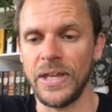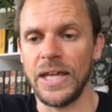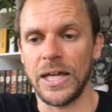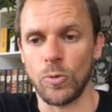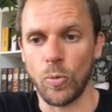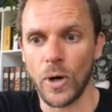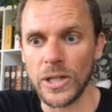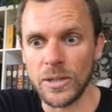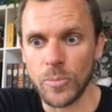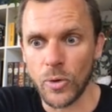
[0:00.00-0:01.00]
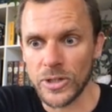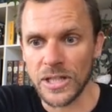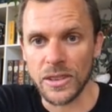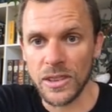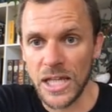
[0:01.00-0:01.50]
And one
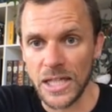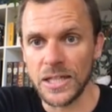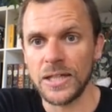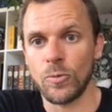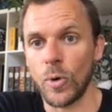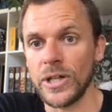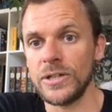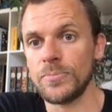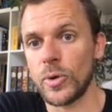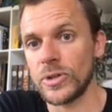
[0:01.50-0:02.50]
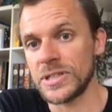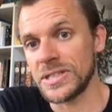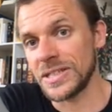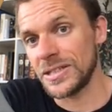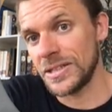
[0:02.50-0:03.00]
important thing, one
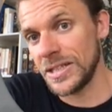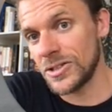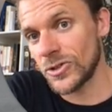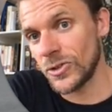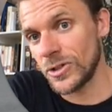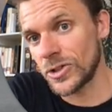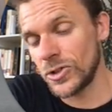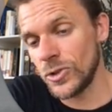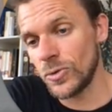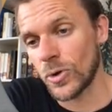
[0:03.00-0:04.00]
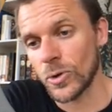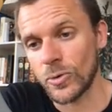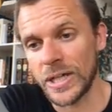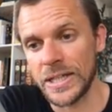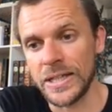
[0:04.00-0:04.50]
important internal cue
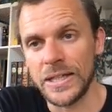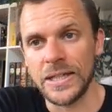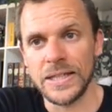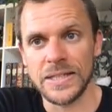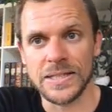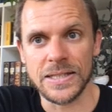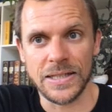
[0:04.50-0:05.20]
already is